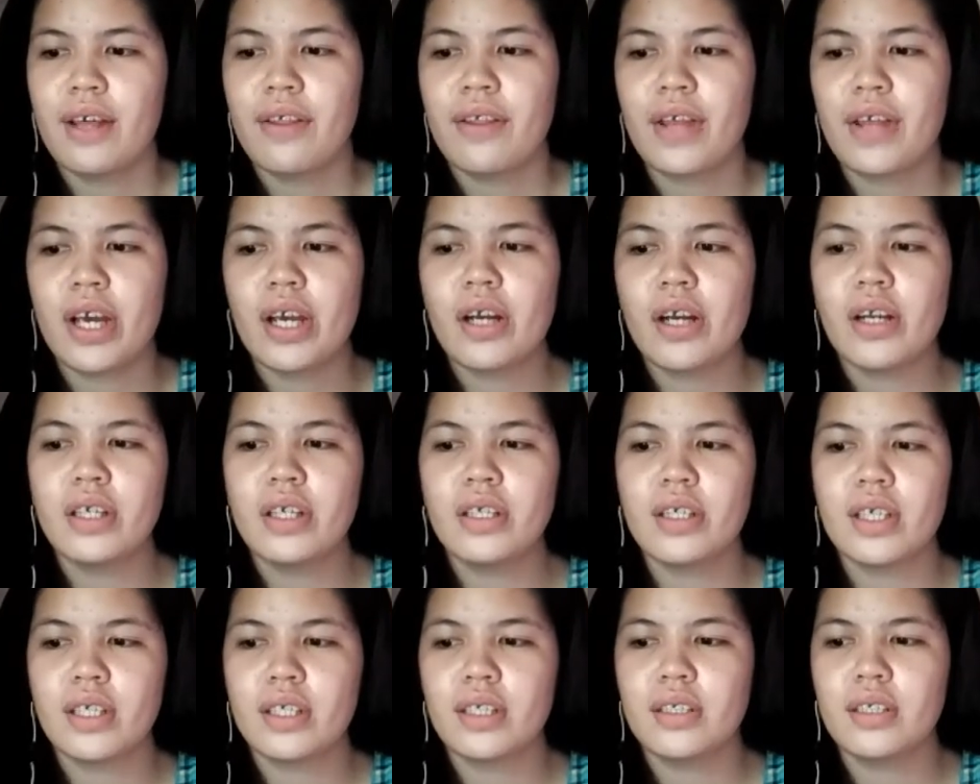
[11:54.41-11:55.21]
They are
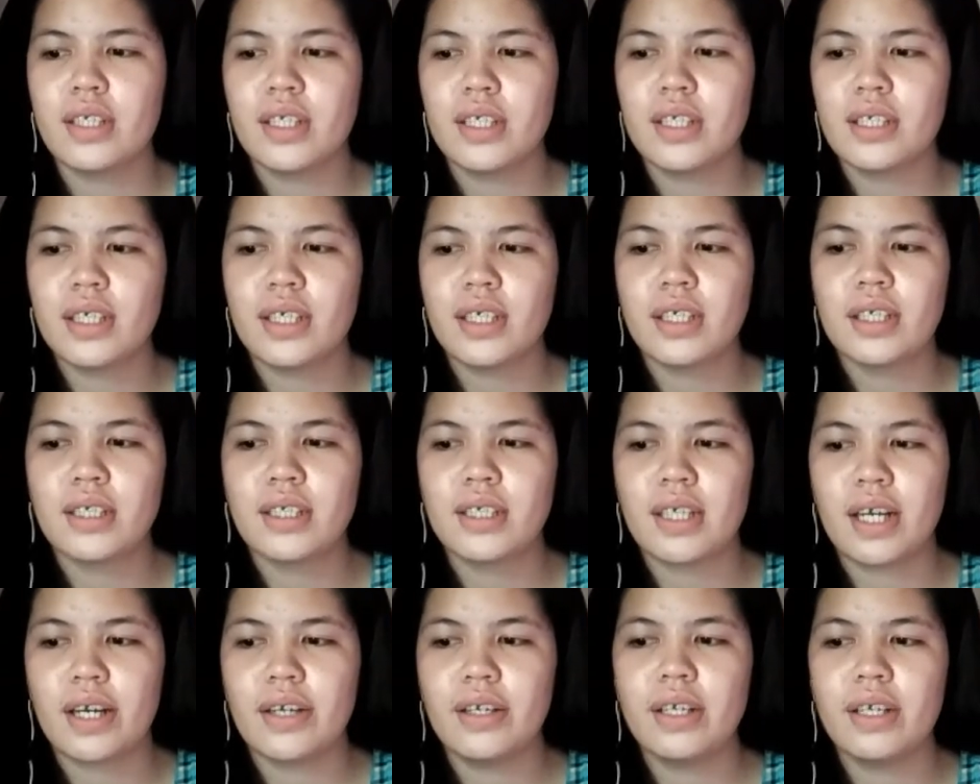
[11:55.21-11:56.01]
not
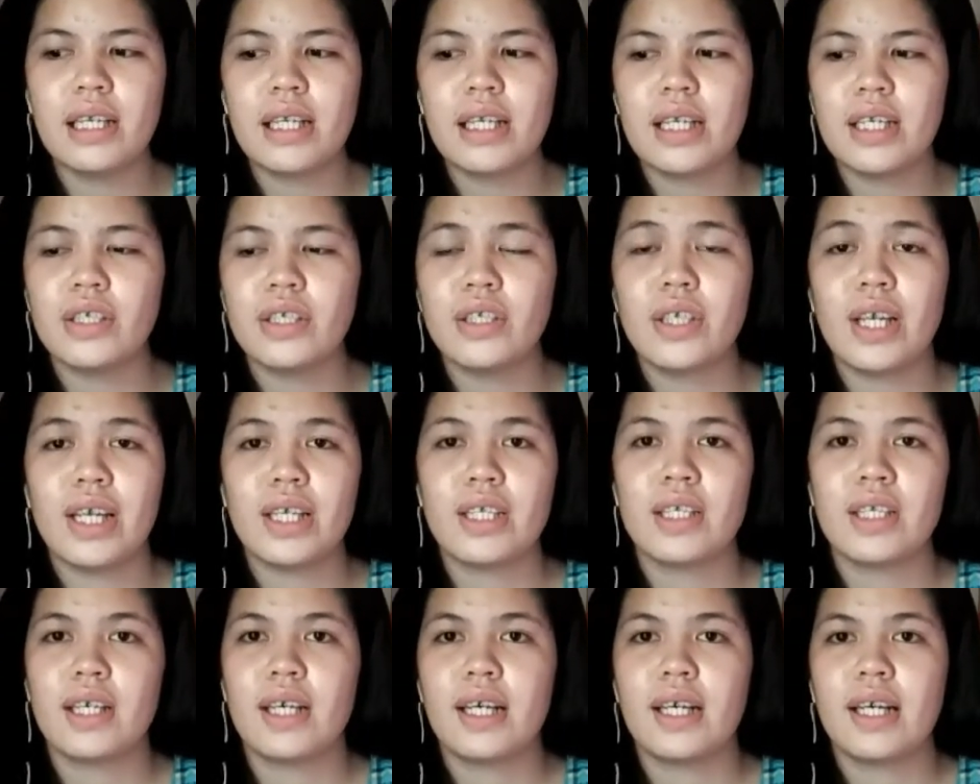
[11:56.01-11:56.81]
necessarily
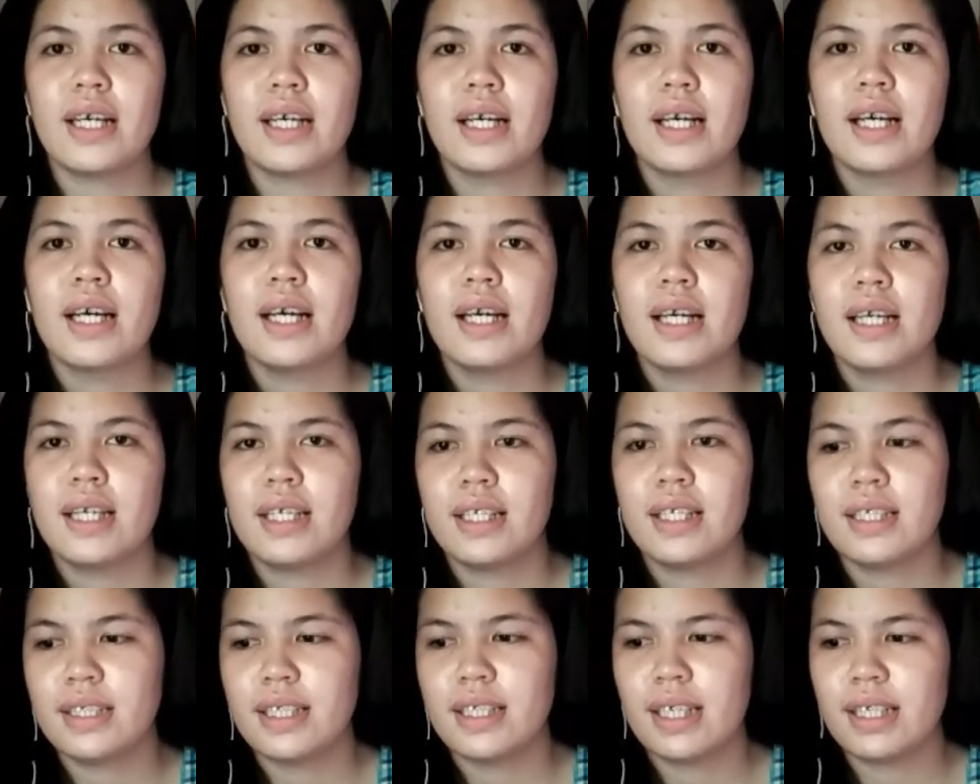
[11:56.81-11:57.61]
data
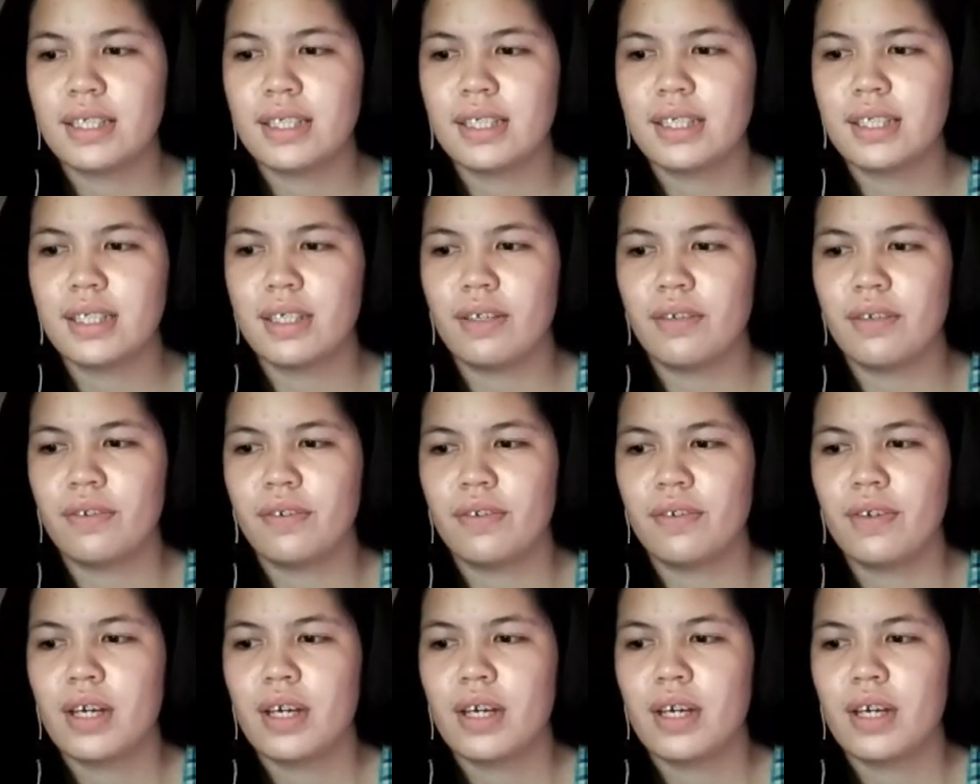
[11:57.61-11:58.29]
intensive.